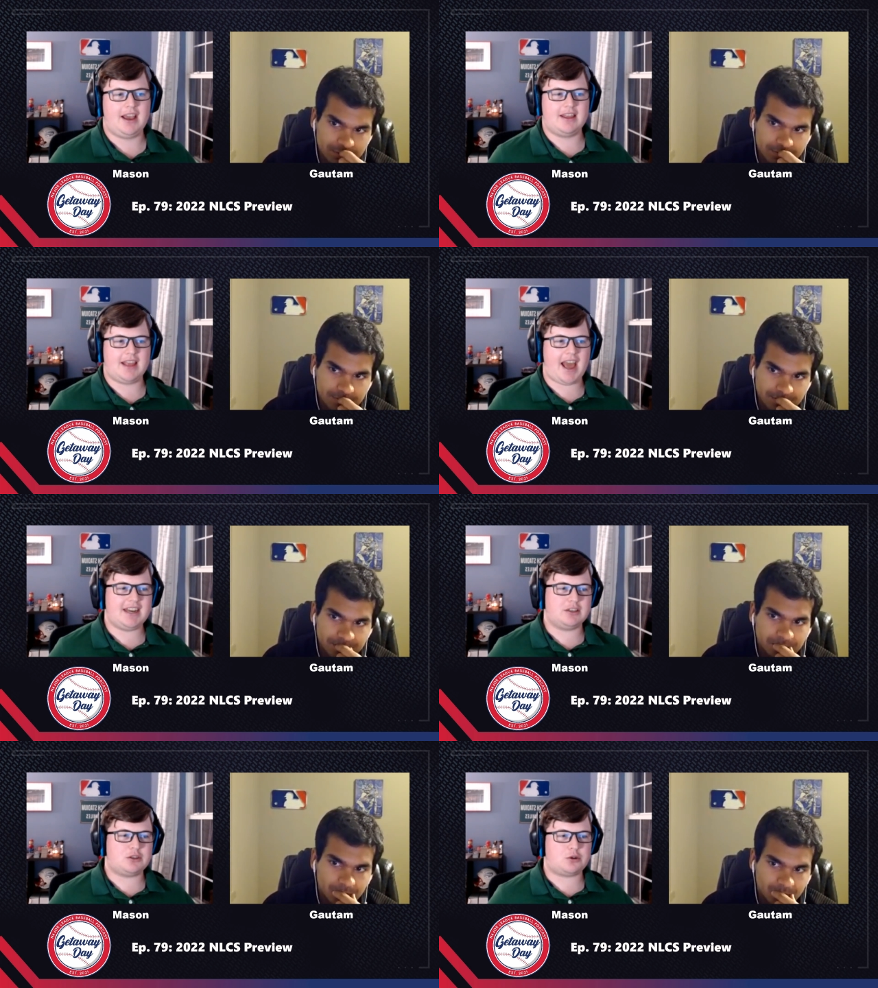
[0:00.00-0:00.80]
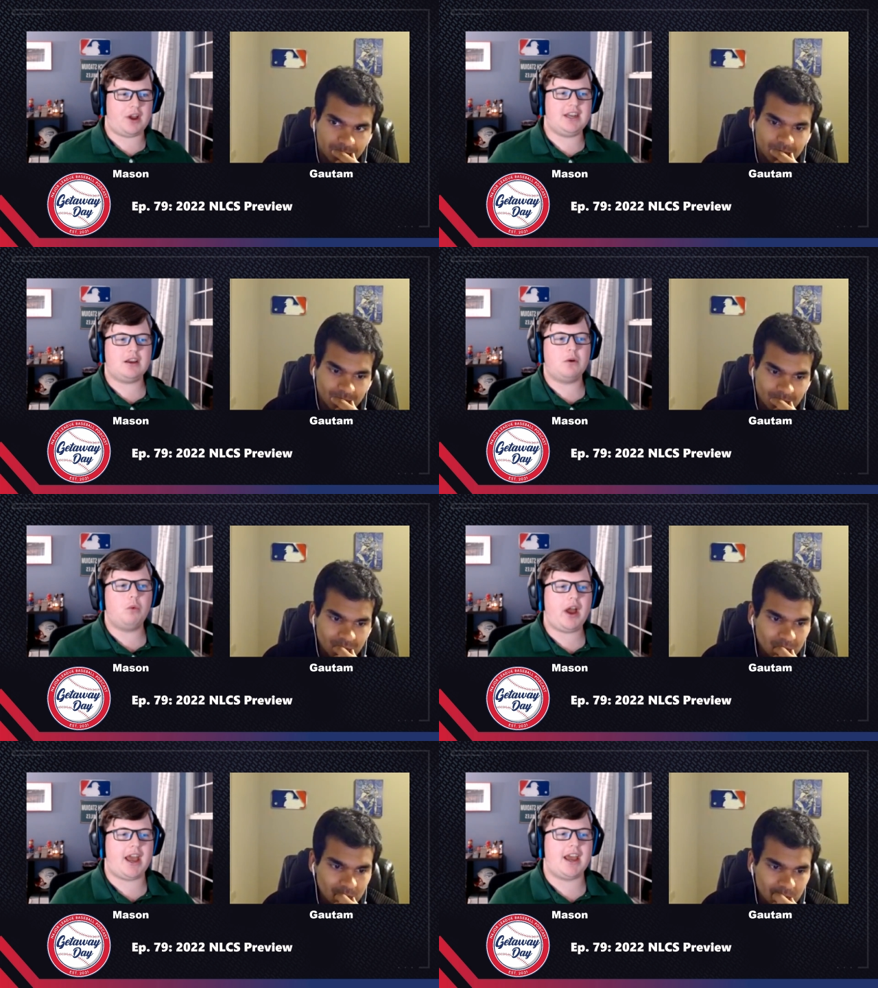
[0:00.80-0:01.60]
Speaker 1: And that is trading
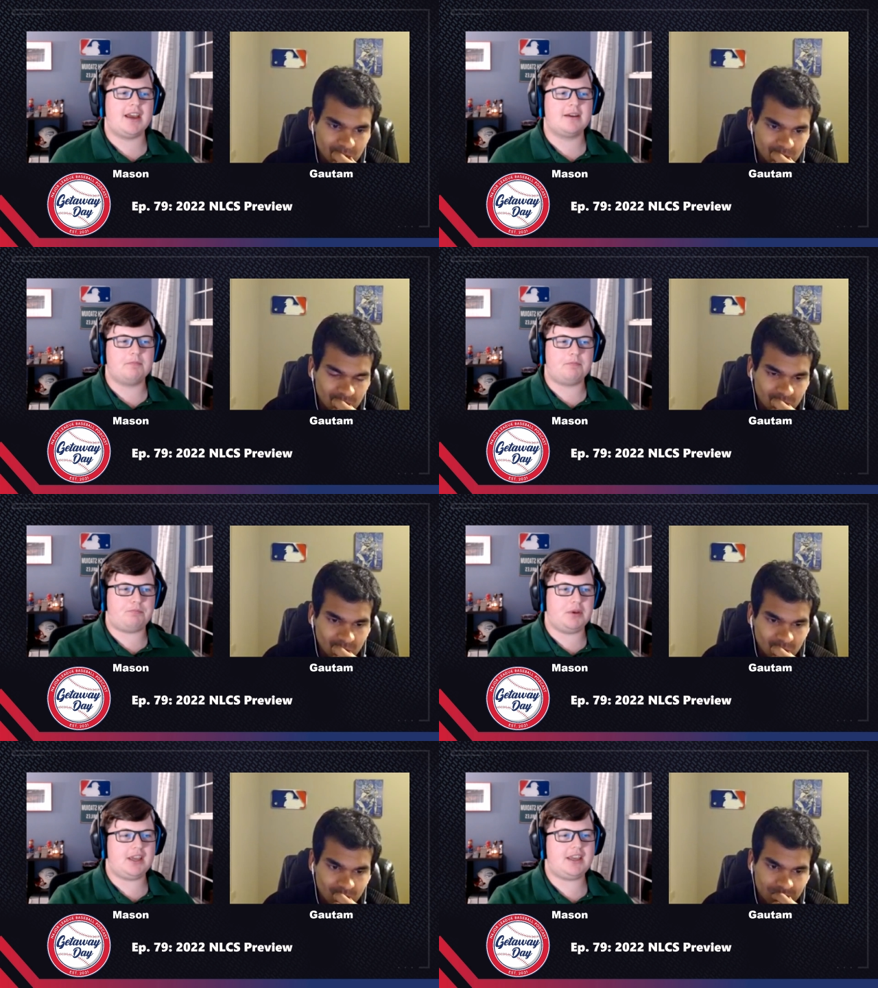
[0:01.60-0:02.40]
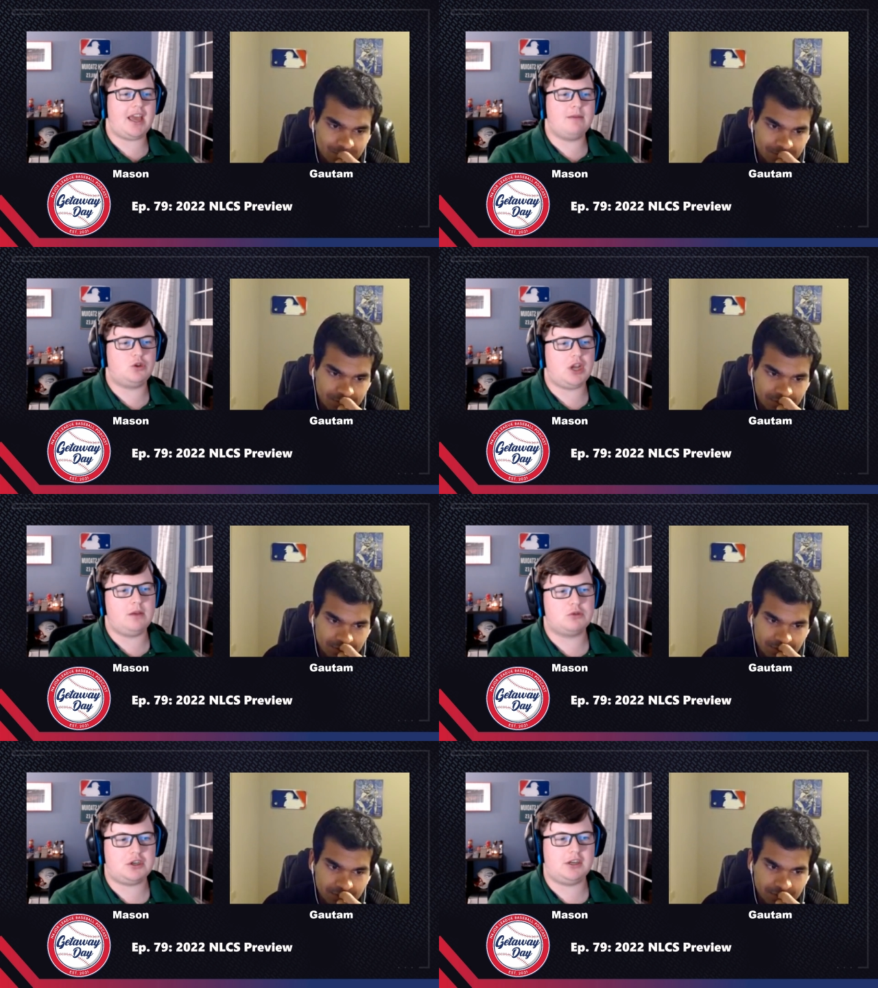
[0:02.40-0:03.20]
away big game
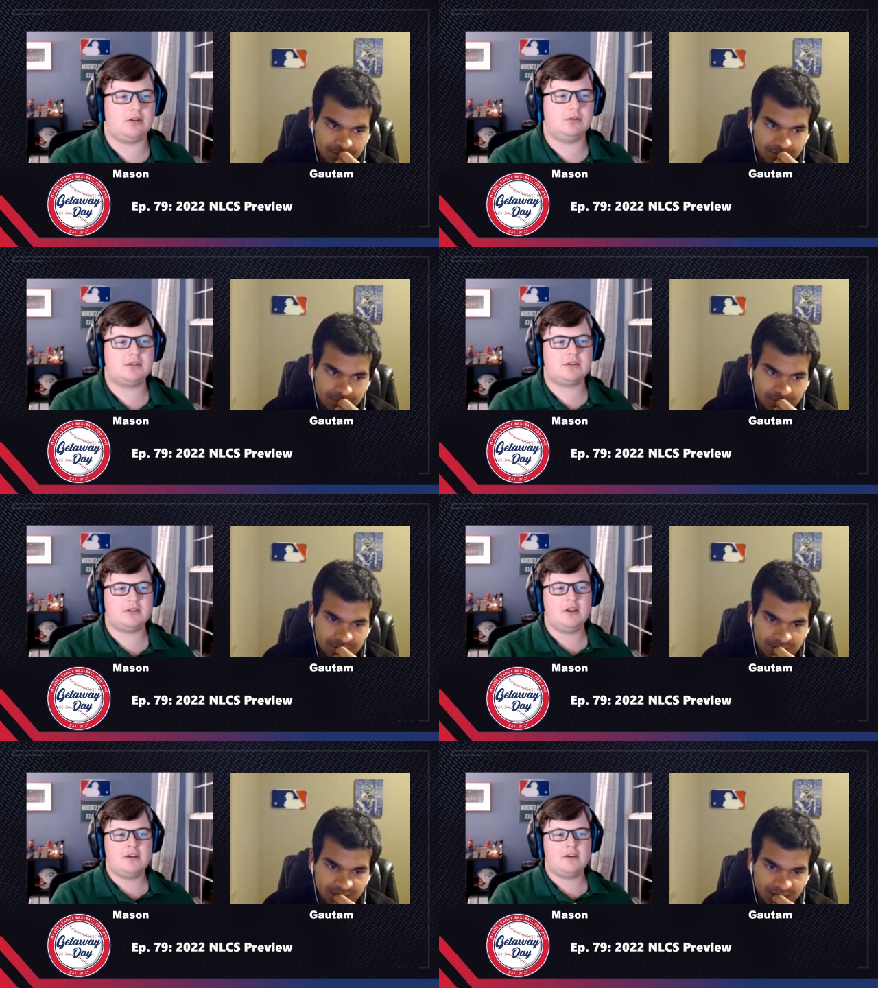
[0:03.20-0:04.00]
James Shields